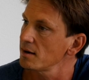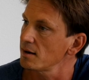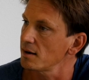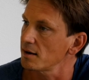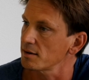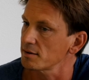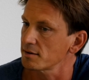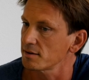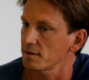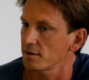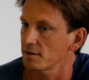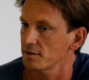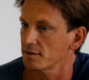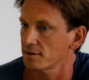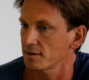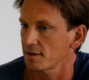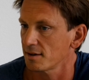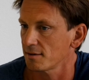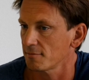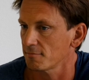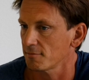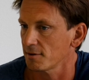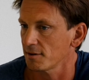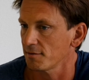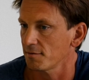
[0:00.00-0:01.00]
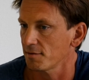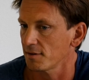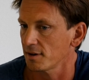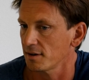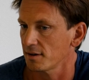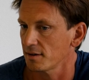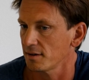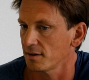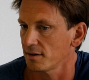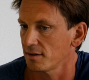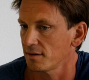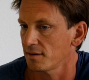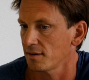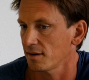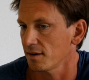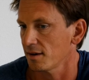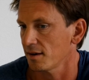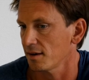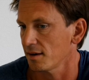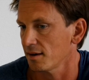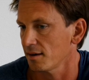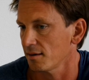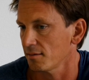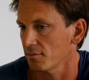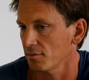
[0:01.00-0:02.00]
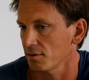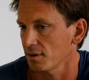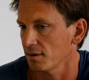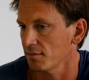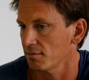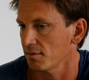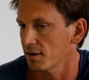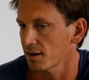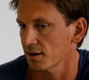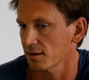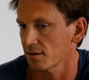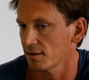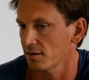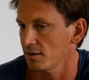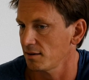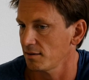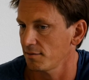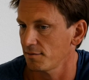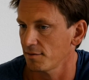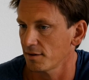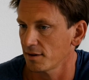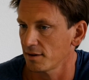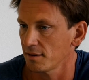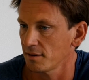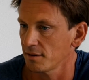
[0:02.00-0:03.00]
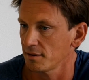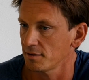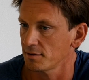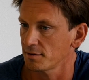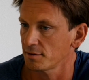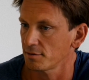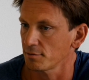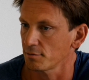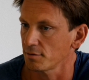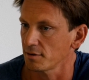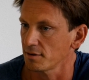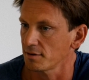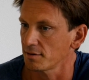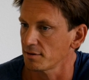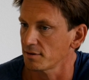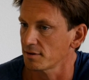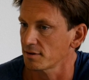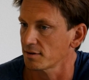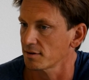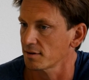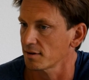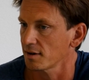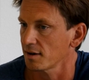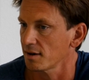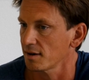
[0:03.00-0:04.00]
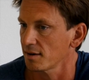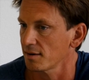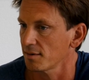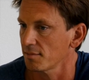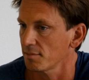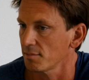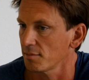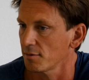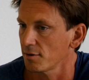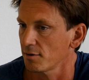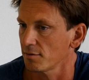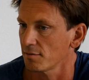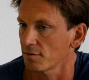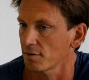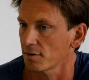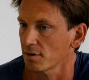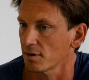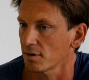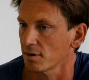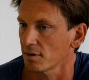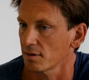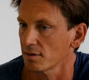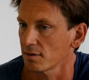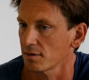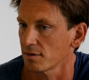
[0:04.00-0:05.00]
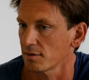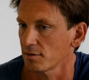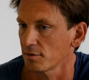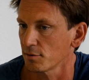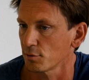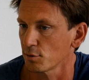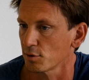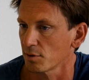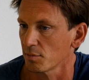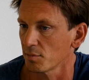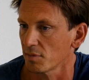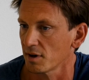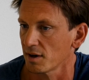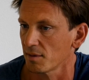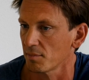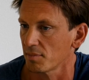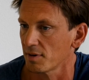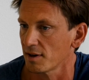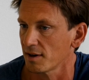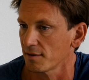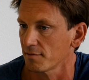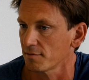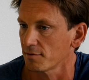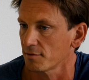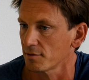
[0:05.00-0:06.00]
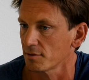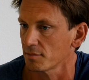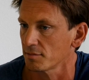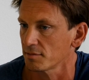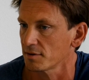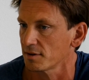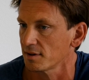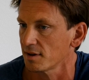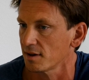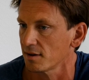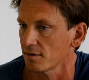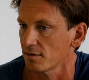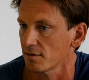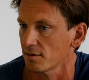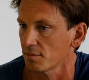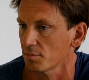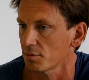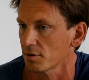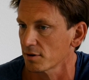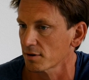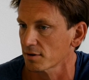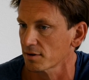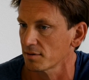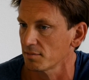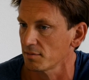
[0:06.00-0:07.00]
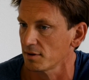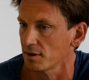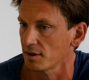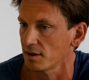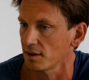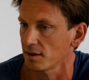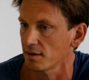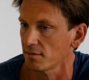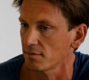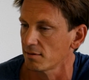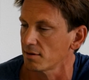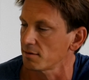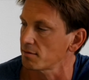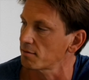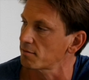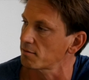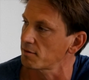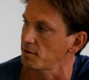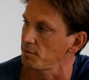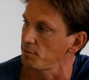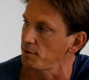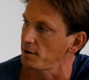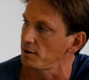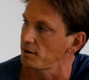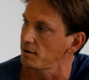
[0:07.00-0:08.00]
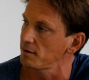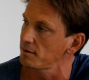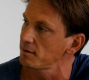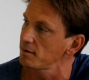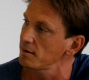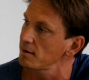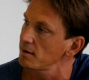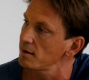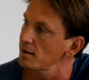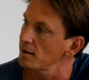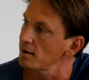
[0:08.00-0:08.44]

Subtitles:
And since then we regularly funded students, overall the two combined platforms now approximately around 3 million,